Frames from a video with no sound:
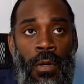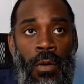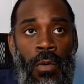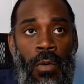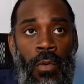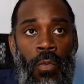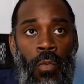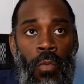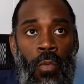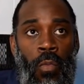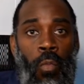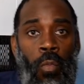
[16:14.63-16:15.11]

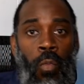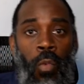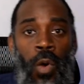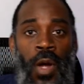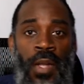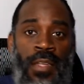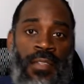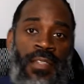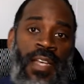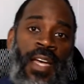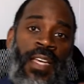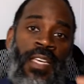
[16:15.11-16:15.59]

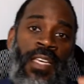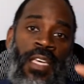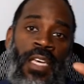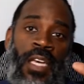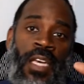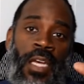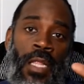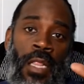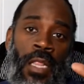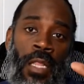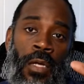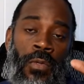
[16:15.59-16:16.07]
once I get
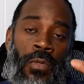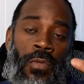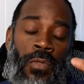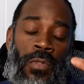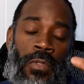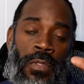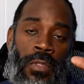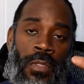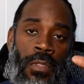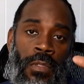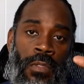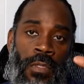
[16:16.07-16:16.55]

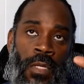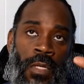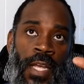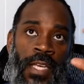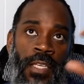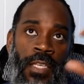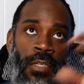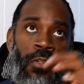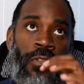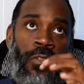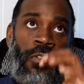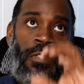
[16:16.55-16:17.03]
close, so like
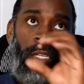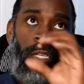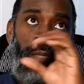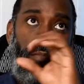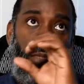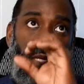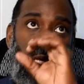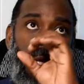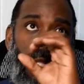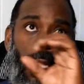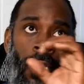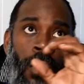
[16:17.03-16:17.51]
you'll see me
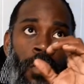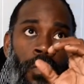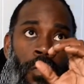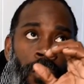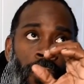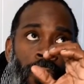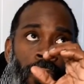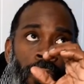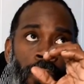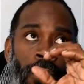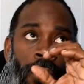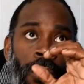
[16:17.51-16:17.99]

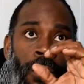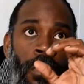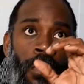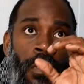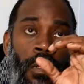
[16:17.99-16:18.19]
close,